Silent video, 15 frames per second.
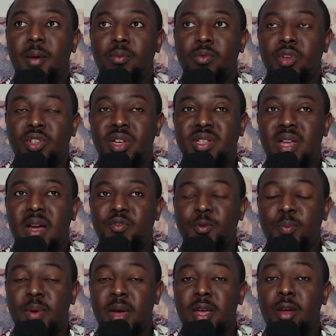you just have to
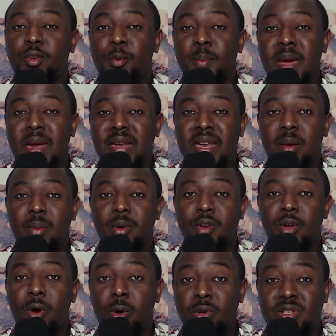pay your domain name and
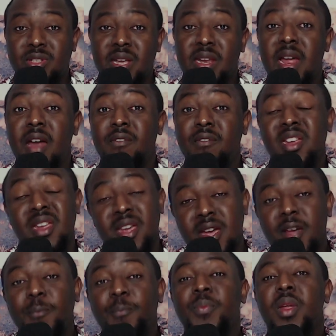your hosting every
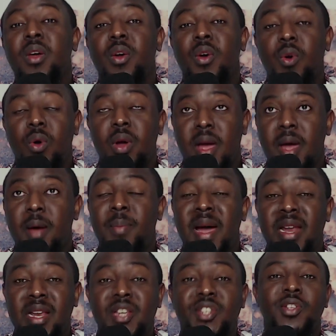year. But
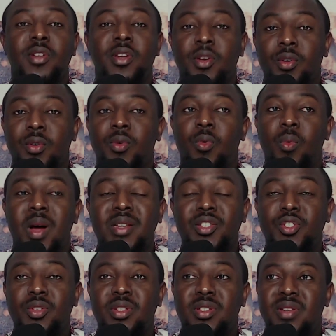initially,
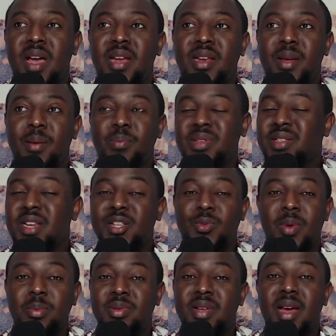once you design the business
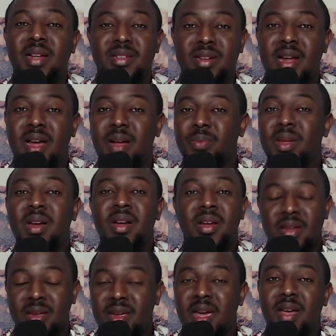website now,
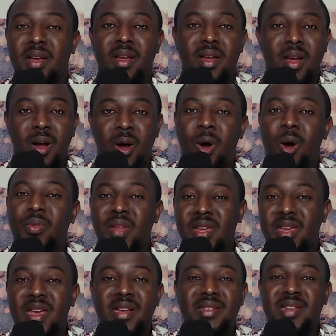yeah, all the
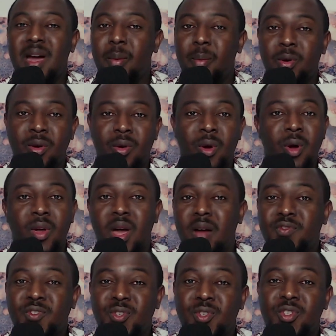years coming on, all you
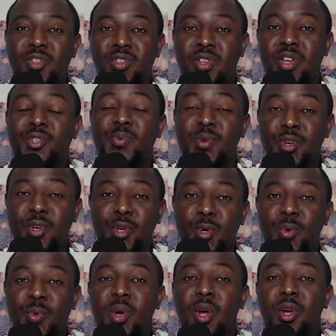have to do is just
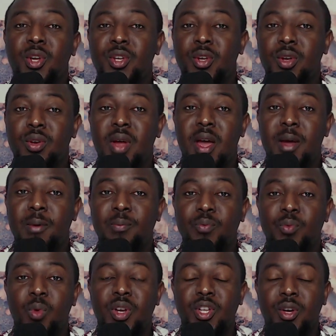renew your
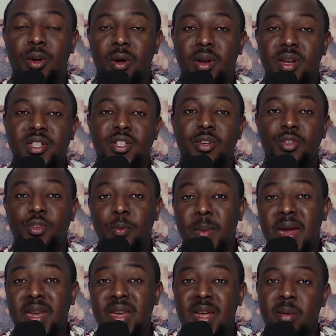your
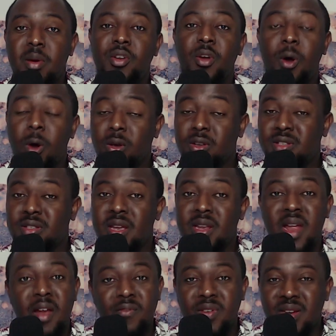domain name and your
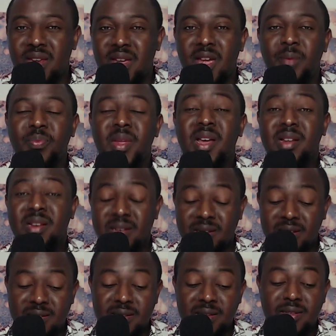hosting every year.
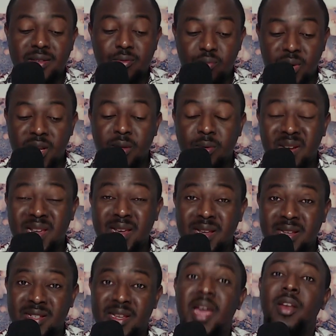This is really, really
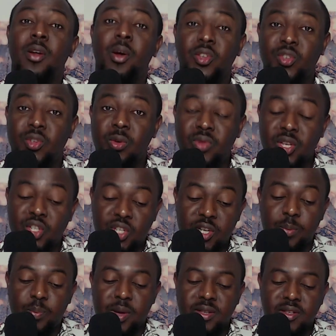easy and also the
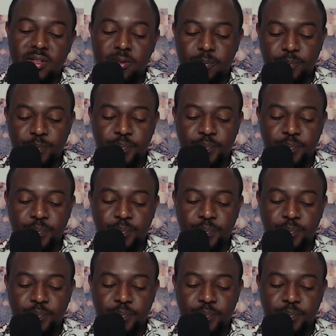cheapest.